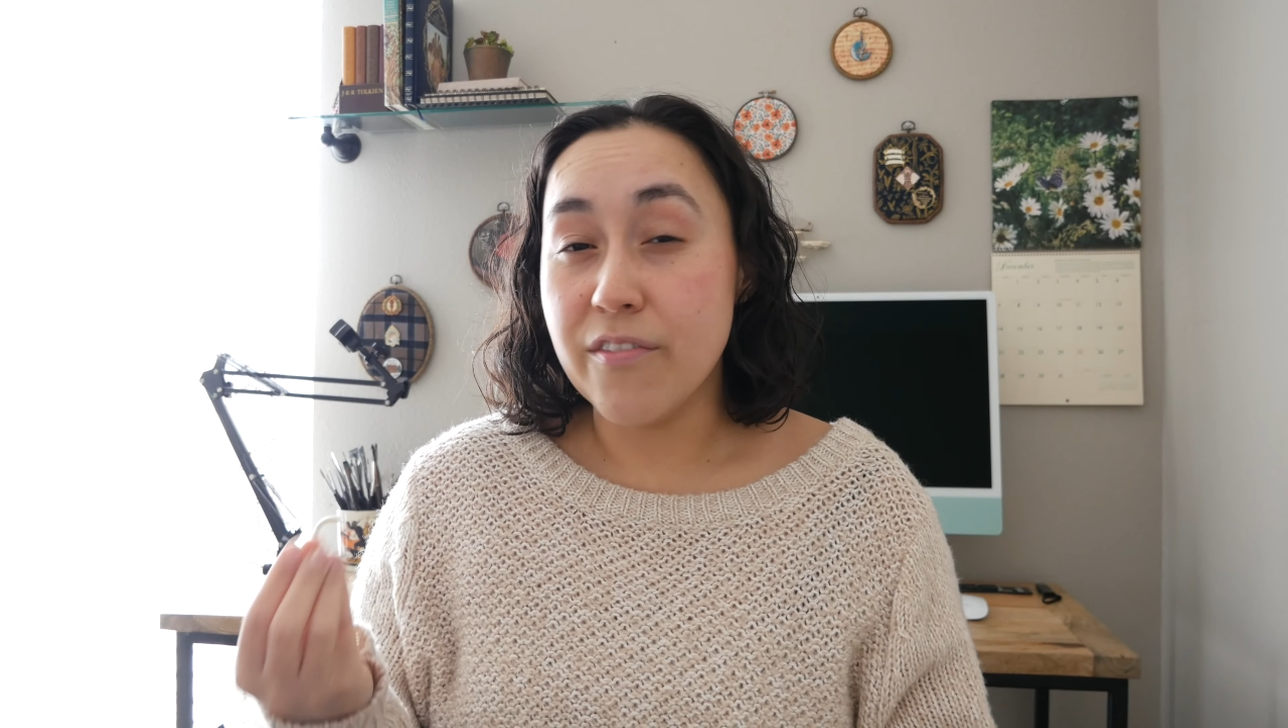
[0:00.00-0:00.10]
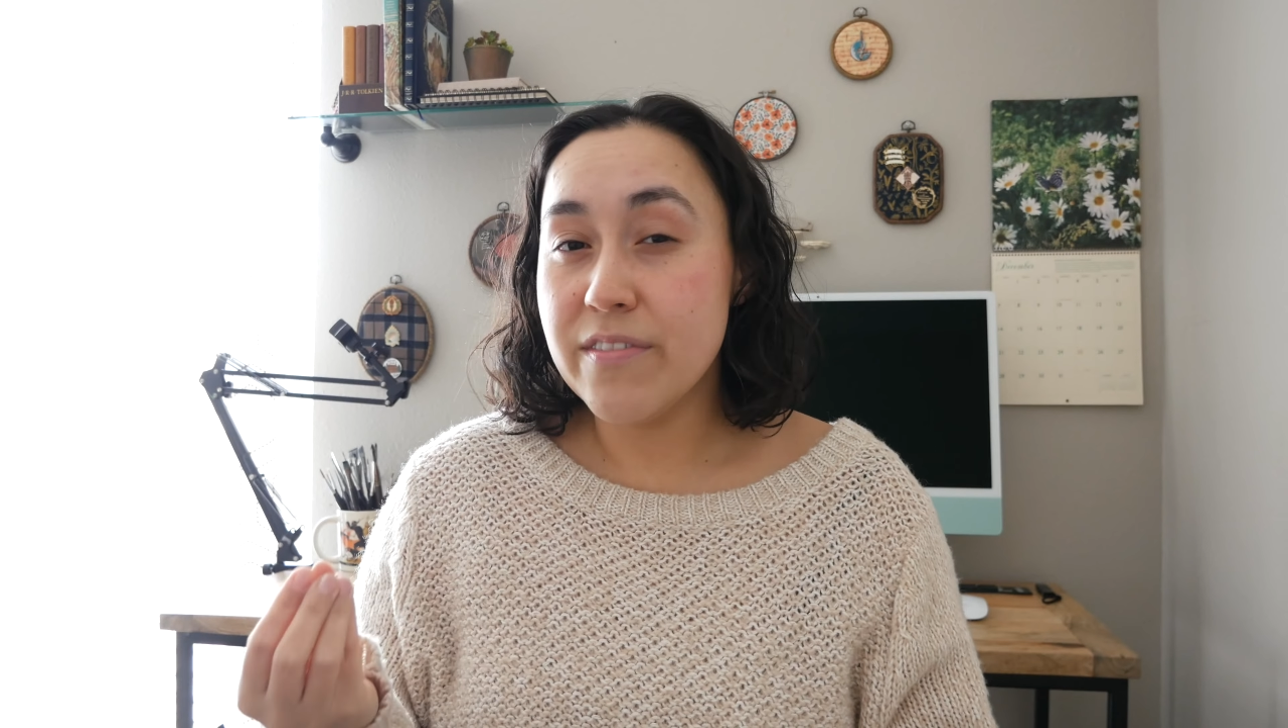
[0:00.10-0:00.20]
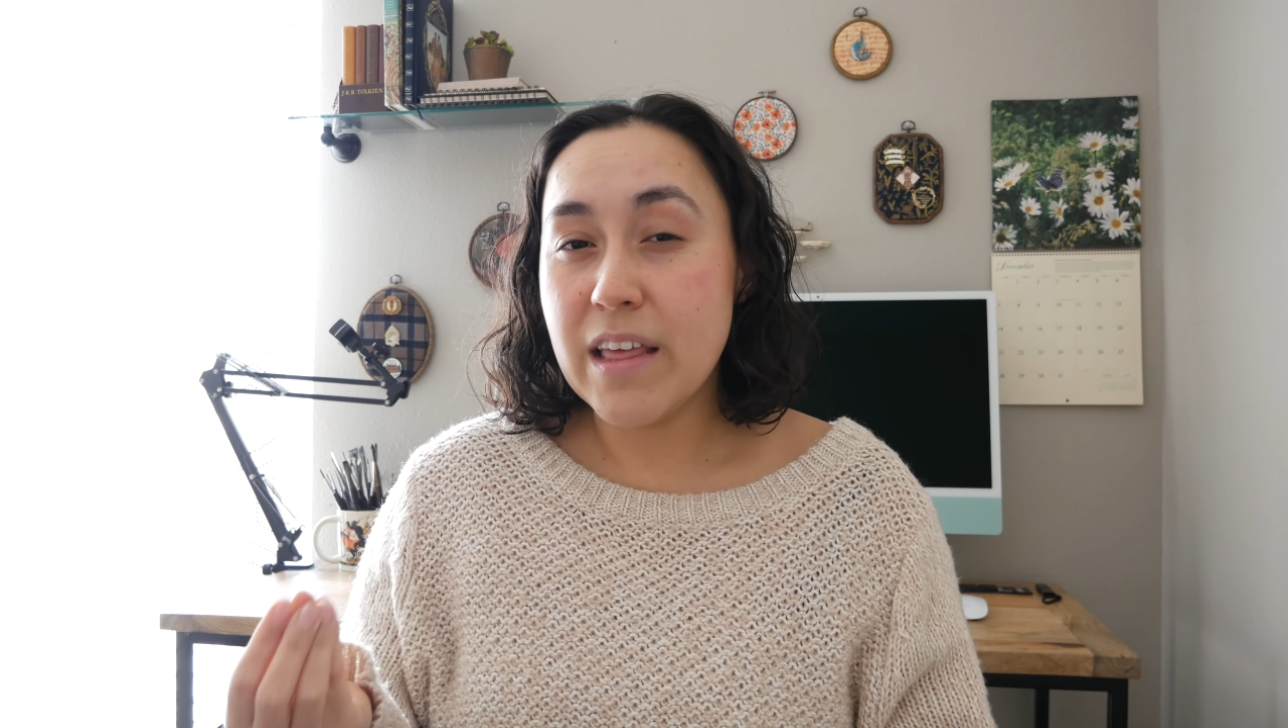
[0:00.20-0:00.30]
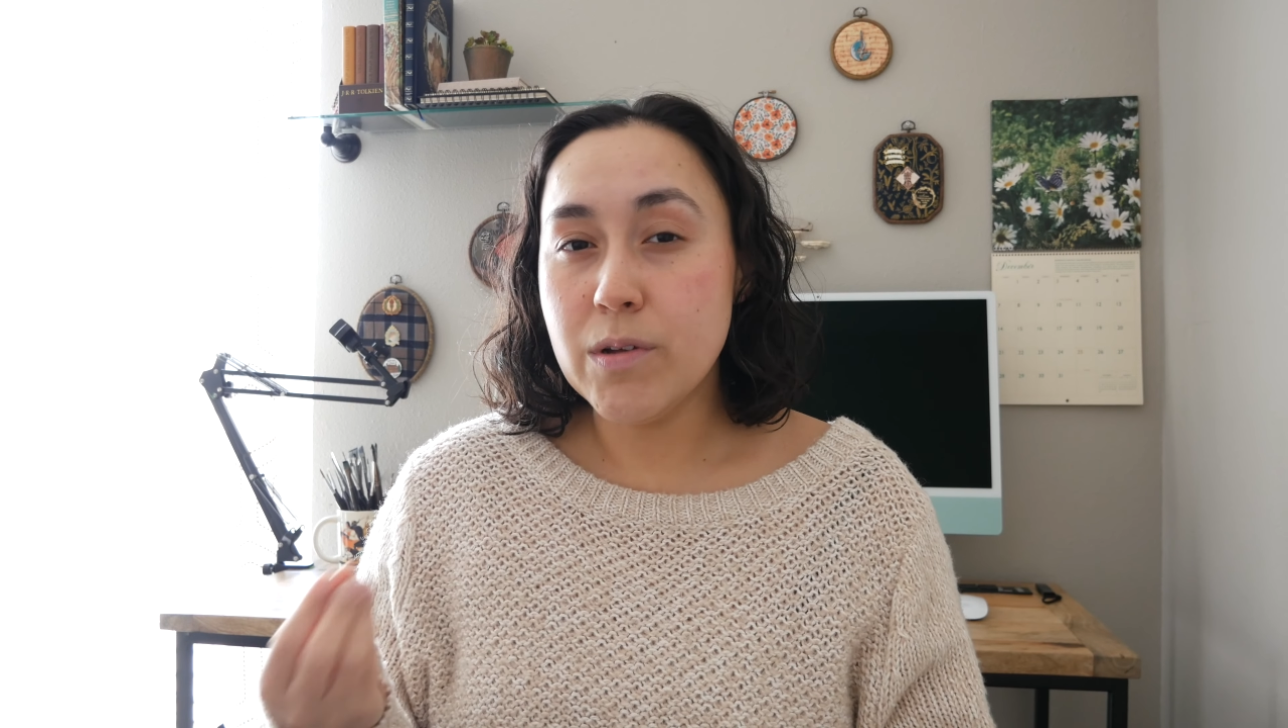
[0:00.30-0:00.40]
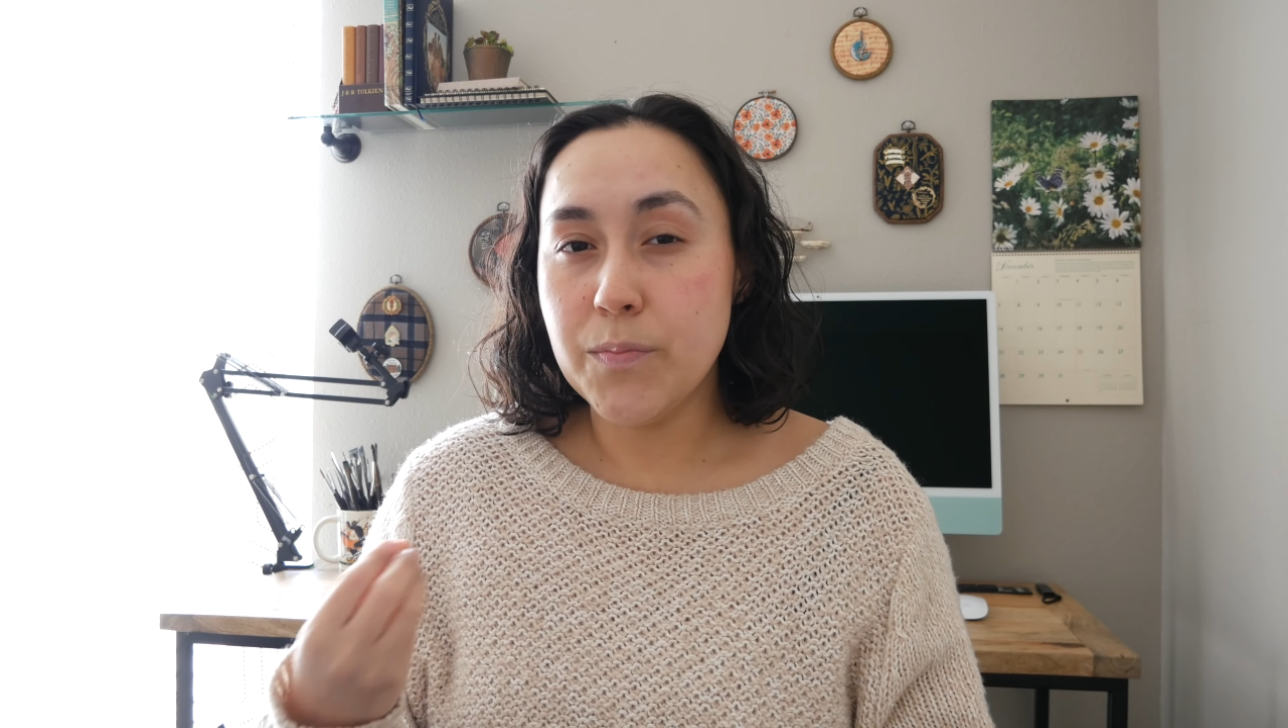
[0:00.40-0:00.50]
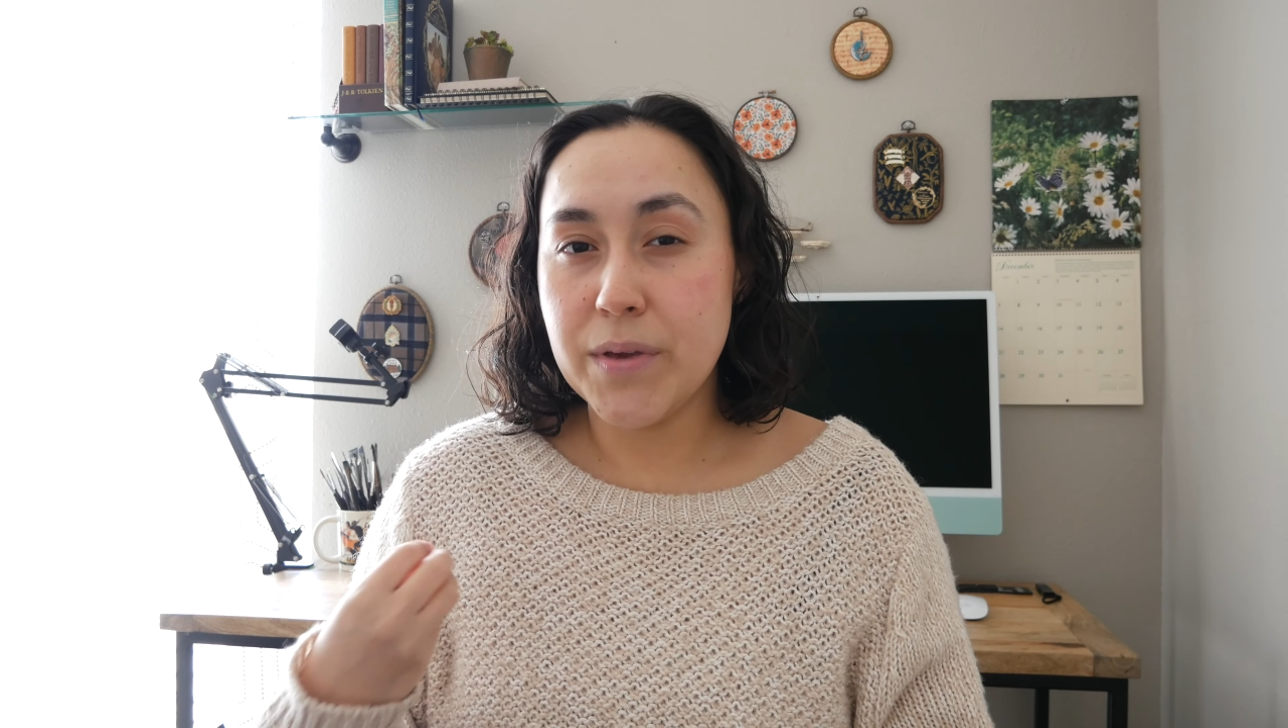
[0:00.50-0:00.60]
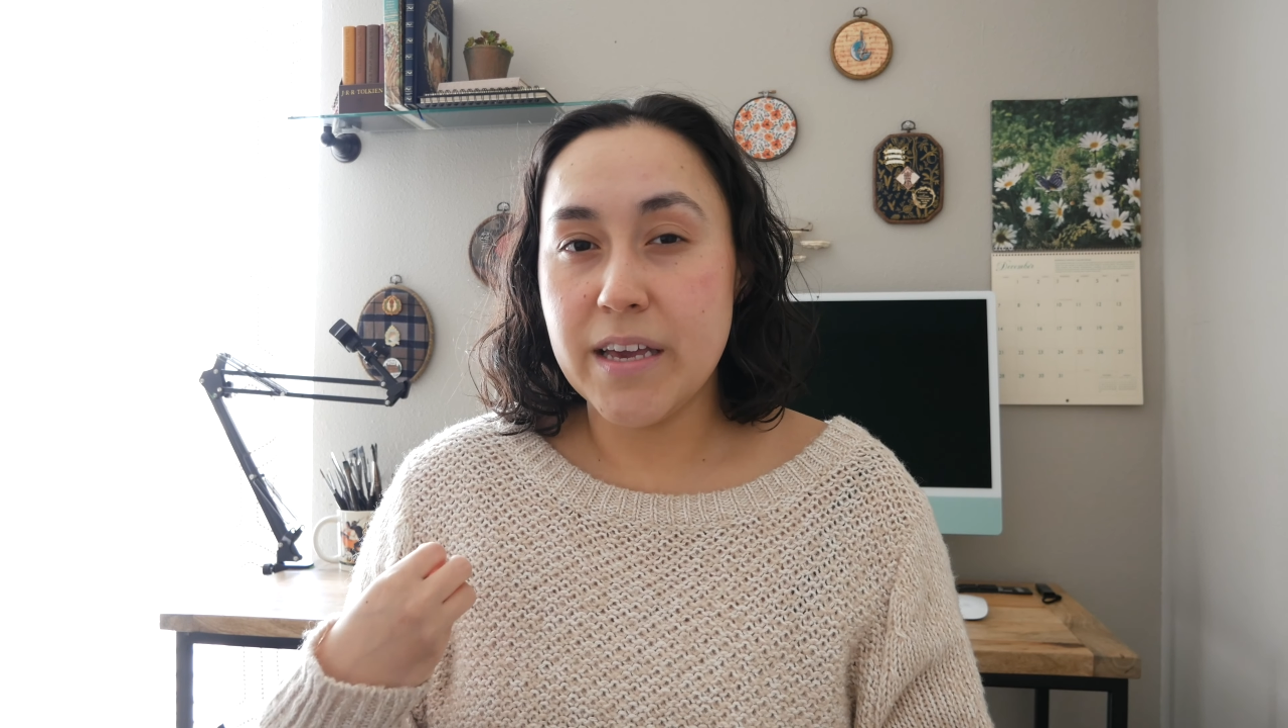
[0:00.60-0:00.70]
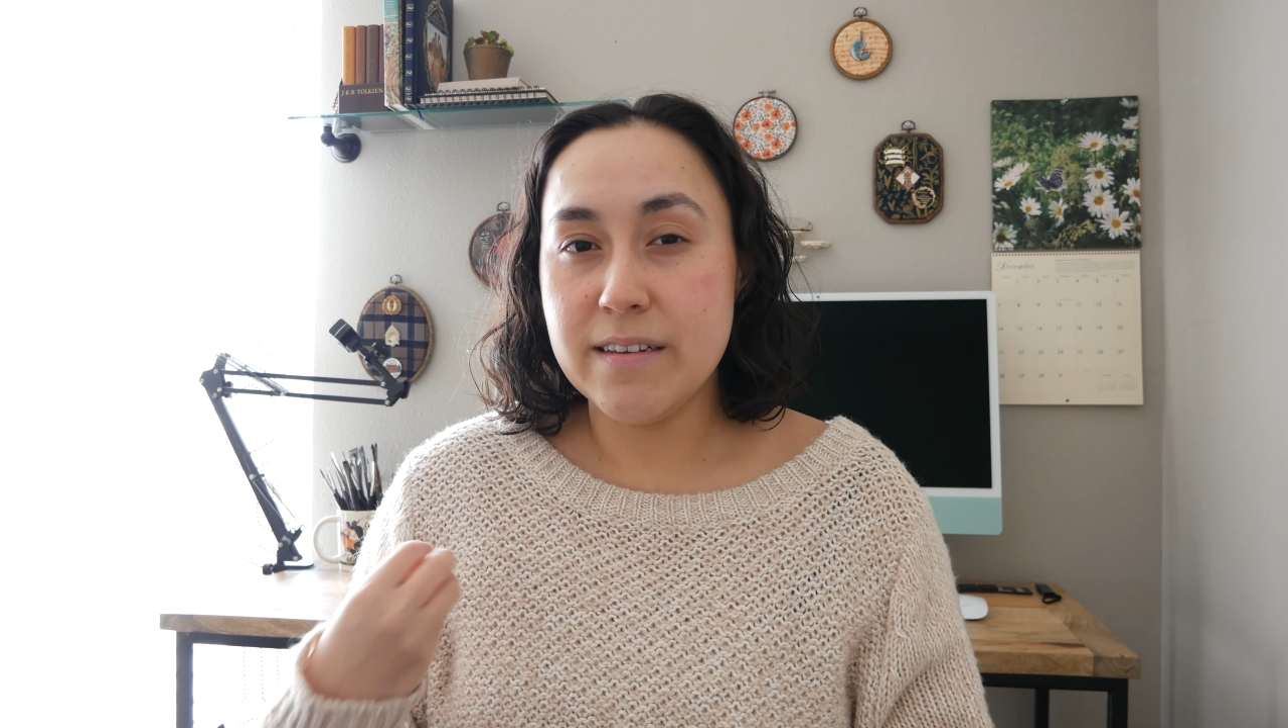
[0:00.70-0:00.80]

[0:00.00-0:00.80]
that they would be